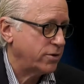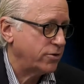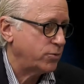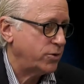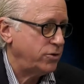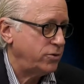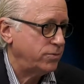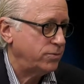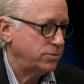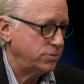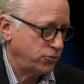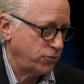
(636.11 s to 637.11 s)
Because when you
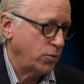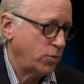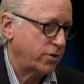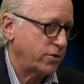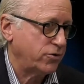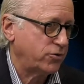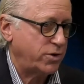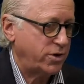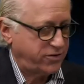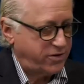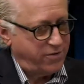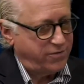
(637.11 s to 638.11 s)
drill one of those
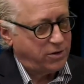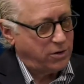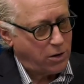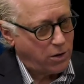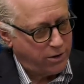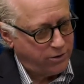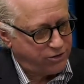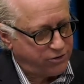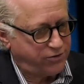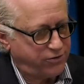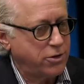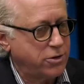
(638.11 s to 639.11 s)
wells, they have a large
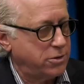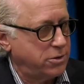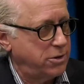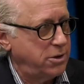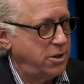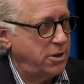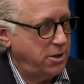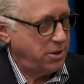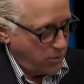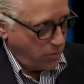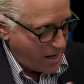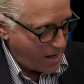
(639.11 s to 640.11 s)
circle
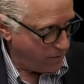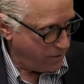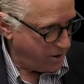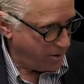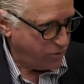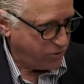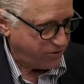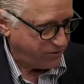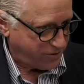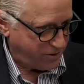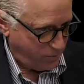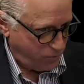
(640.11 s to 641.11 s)
around them,
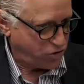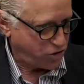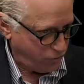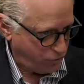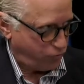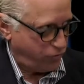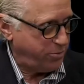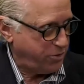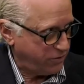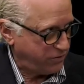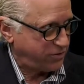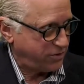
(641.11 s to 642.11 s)
which
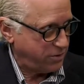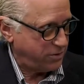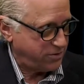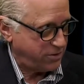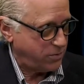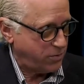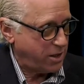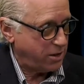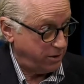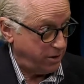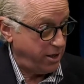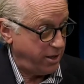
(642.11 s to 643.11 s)
contributes to the
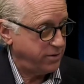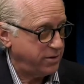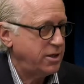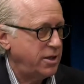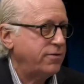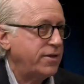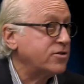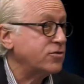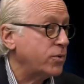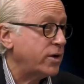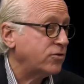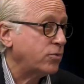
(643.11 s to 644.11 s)
well. And that's
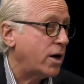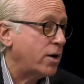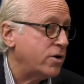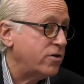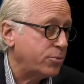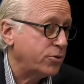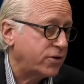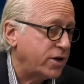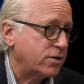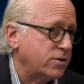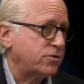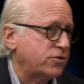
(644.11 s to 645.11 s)
why we've
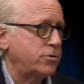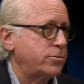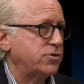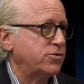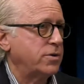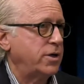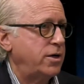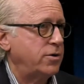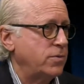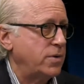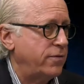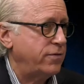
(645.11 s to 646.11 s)
protected so much land
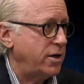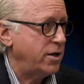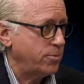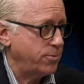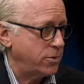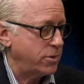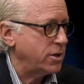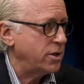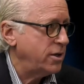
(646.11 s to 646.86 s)
around the airport.